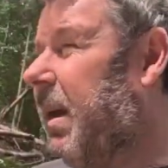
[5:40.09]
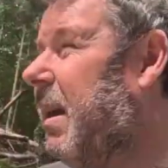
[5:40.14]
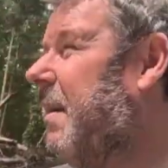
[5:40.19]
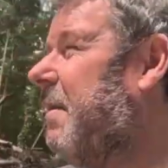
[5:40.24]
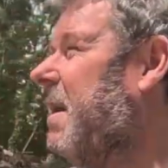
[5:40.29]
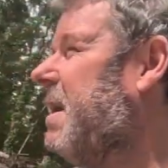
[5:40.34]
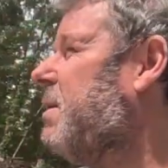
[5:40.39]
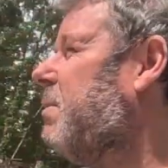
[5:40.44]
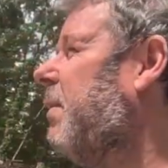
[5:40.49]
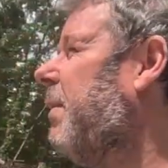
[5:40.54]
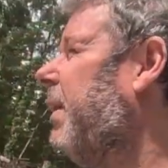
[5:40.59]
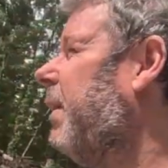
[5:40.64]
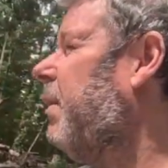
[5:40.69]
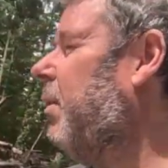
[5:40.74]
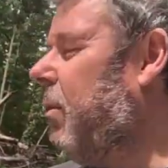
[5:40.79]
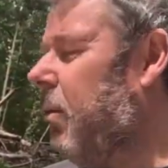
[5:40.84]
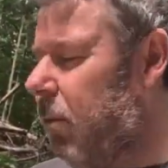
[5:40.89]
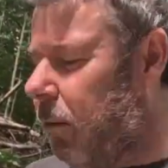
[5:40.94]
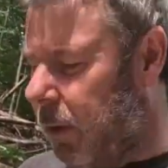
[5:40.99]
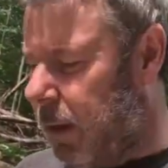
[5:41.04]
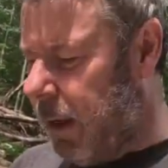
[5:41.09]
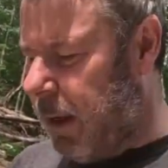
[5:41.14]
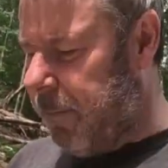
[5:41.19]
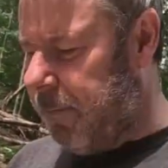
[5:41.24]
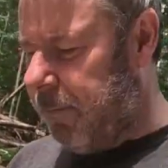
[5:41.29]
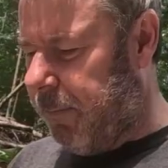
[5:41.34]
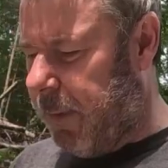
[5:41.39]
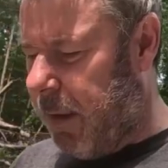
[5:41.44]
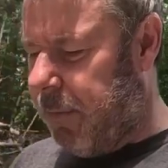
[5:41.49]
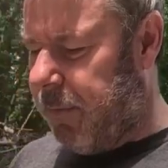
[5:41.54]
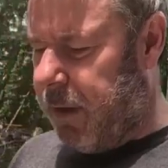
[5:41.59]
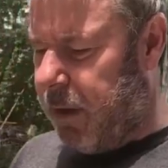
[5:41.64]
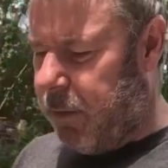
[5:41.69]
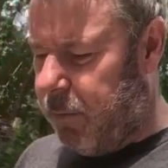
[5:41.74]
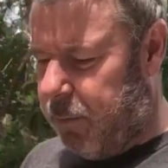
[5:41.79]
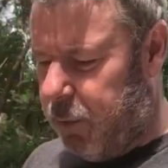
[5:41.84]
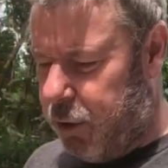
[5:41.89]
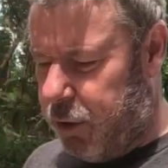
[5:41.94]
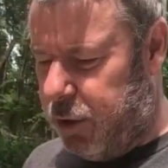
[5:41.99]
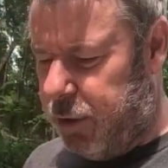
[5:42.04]
And that's what they call, that
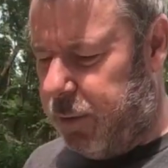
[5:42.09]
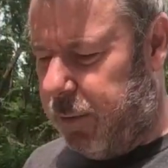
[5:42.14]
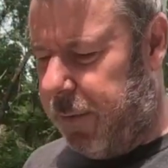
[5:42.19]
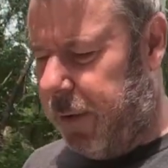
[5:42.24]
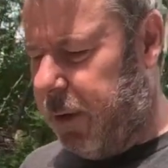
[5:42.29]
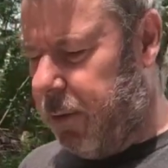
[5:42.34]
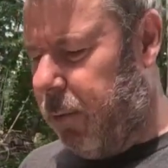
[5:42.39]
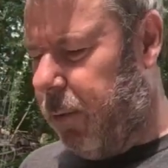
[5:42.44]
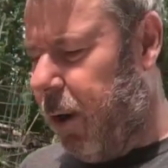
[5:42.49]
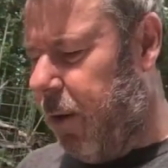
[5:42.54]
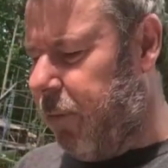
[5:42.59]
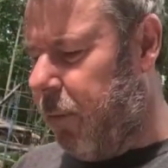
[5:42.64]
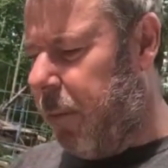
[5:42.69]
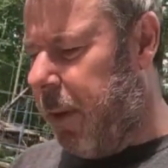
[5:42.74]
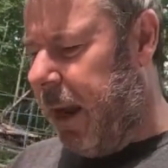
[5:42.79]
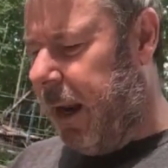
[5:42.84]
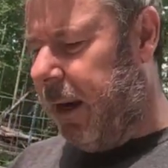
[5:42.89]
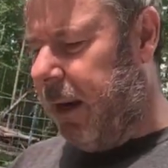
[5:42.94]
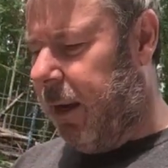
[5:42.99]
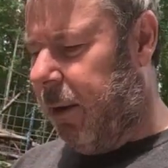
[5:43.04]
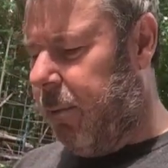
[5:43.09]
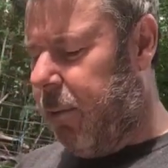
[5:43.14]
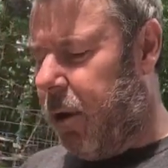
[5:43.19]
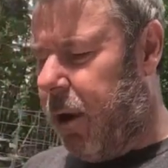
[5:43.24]
would produce what they call over paneling,